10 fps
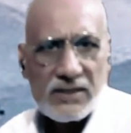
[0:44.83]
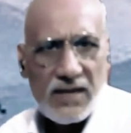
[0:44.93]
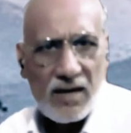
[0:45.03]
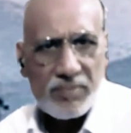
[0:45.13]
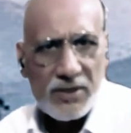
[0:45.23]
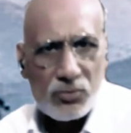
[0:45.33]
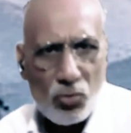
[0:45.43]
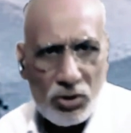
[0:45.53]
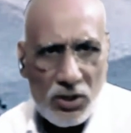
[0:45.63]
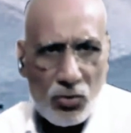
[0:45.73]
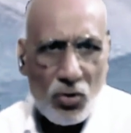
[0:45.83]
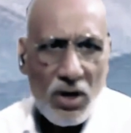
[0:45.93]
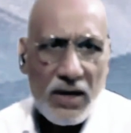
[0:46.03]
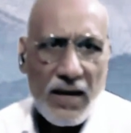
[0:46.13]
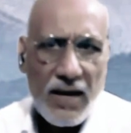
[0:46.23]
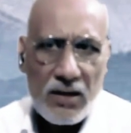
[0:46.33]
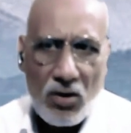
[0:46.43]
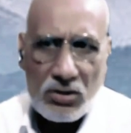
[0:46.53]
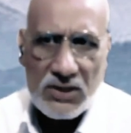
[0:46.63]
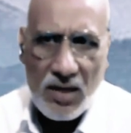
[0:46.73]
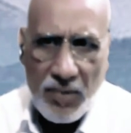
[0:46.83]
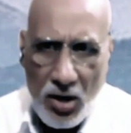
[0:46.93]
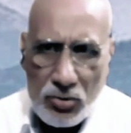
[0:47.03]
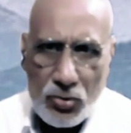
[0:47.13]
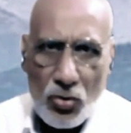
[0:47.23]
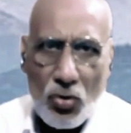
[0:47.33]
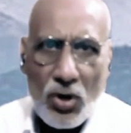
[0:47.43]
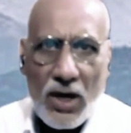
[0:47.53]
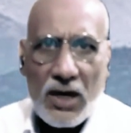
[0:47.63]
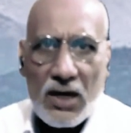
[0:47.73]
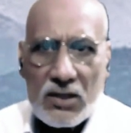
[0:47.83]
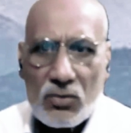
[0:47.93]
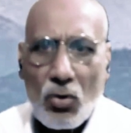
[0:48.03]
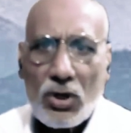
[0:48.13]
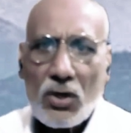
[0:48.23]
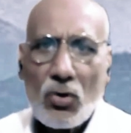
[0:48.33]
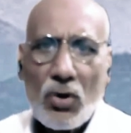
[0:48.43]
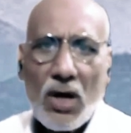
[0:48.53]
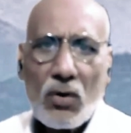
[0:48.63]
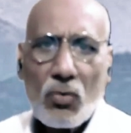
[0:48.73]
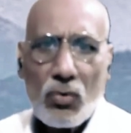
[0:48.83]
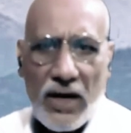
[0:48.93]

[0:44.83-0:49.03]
The self is not a knower, and non-self also is not a knower.